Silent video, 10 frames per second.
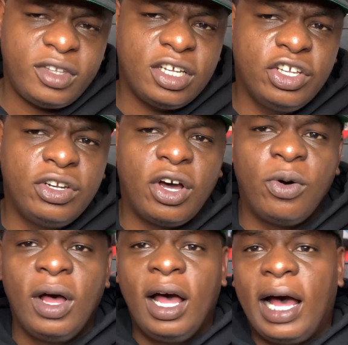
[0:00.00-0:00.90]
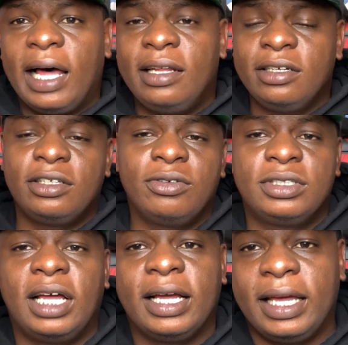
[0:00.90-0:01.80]
I looked on
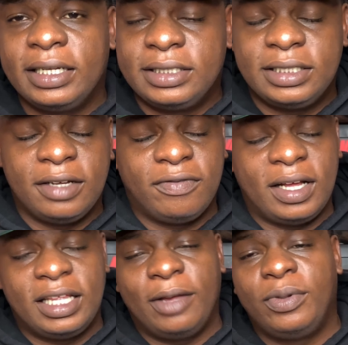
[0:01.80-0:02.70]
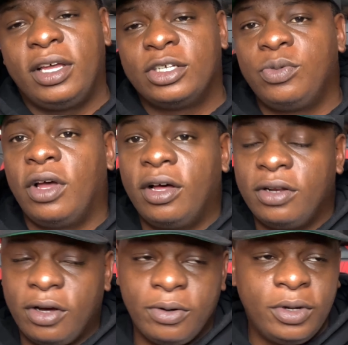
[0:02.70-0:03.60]
StockX and stuff like that, because we all
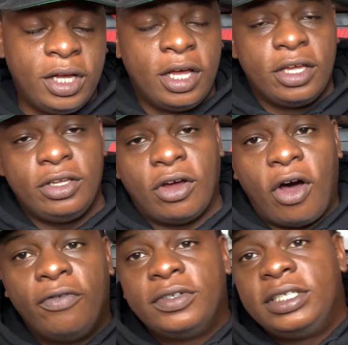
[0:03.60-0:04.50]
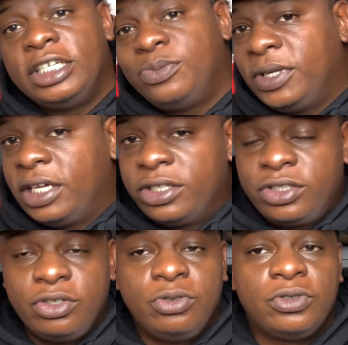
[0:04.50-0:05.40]
know, overseas be getting
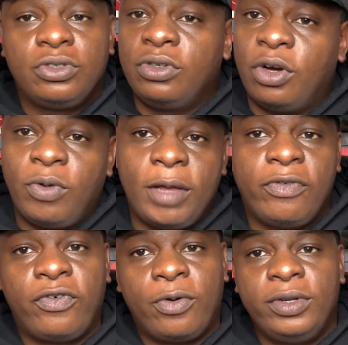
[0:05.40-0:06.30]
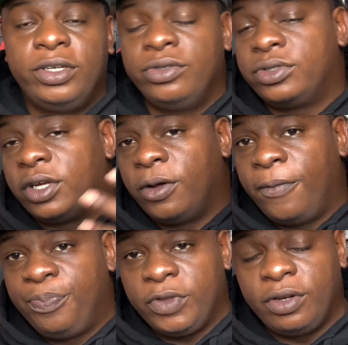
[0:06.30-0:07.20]
shoes, way before we do. So,
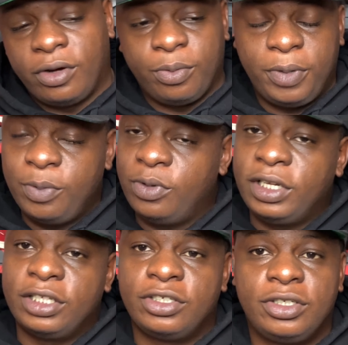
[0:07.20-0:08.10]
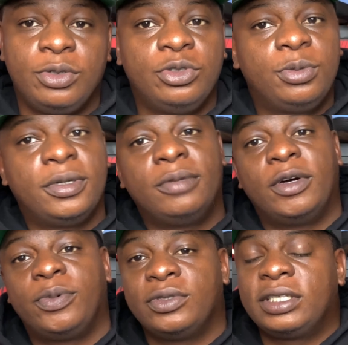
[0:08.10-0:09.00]
people get the shoes, put them
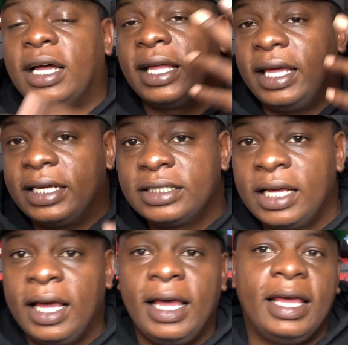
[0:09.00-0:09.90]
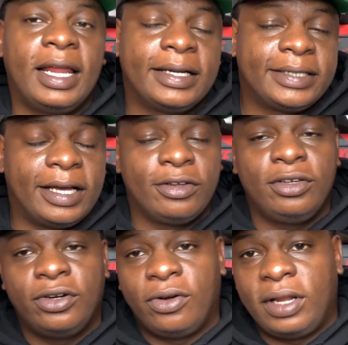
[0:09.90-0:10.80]
up on StockX, and that's how, a
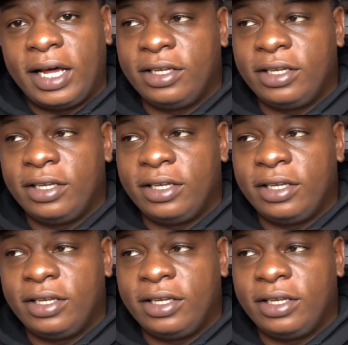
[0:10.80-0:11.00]
lot of